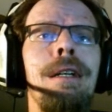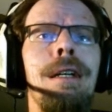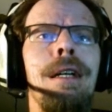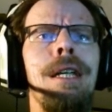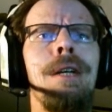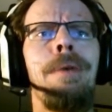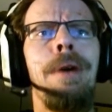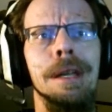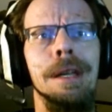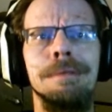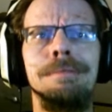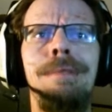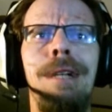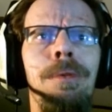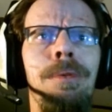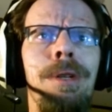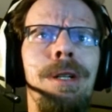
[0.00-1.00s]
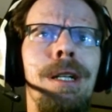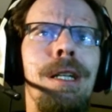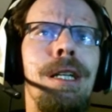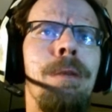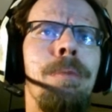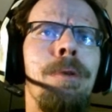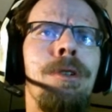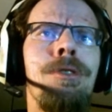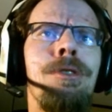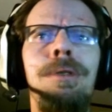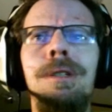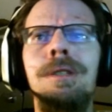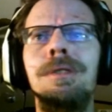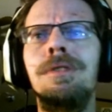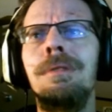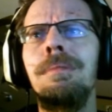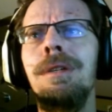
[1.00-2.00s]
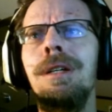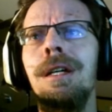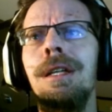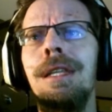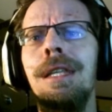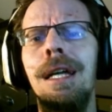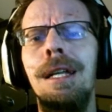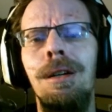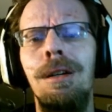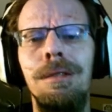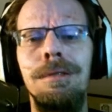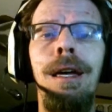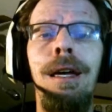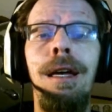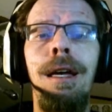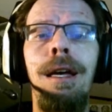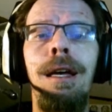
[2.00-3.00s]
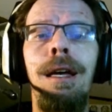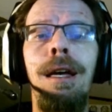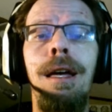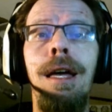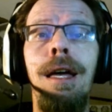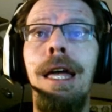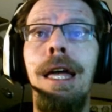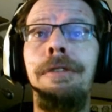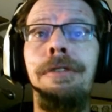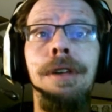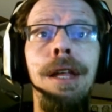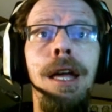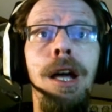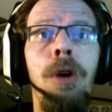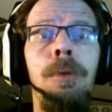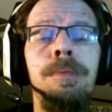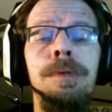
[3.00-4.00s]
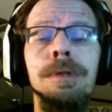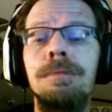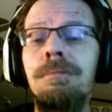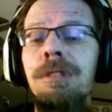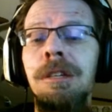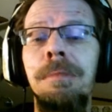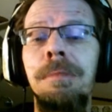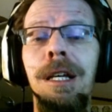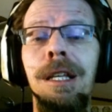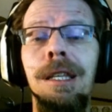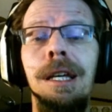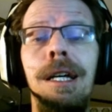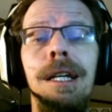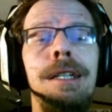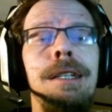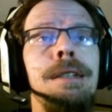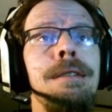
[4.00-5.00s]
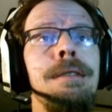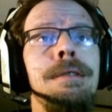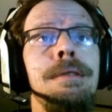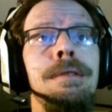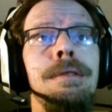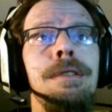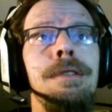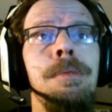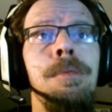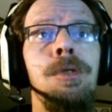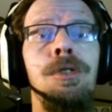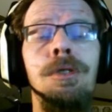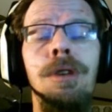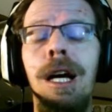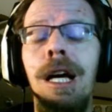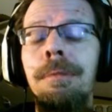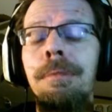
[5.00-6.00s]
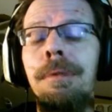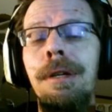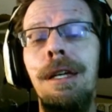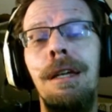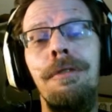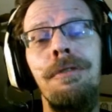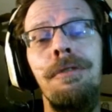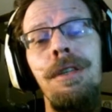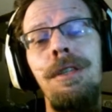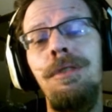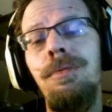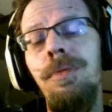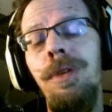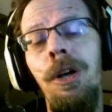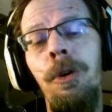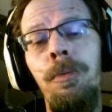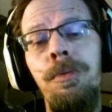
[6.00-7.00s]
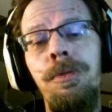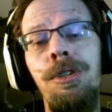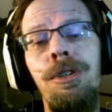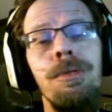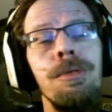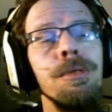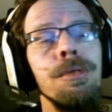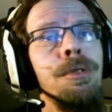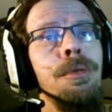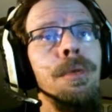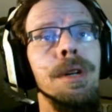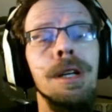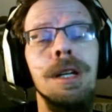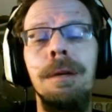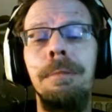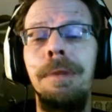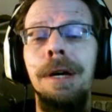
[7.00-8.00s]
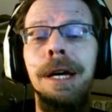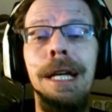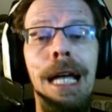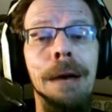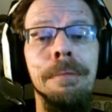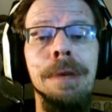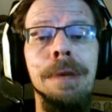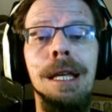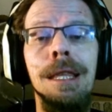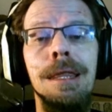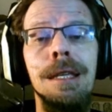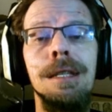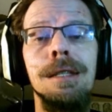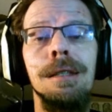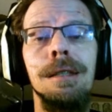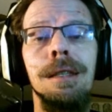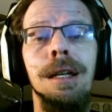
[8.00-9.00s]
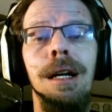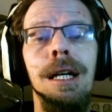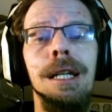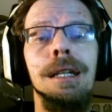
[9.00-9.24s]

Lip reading: Anyway, I wanted to keep it short, so I'm cutting that off. If it helped, give me a like, subscribe if this helps you. You want to come back. I make these a lot.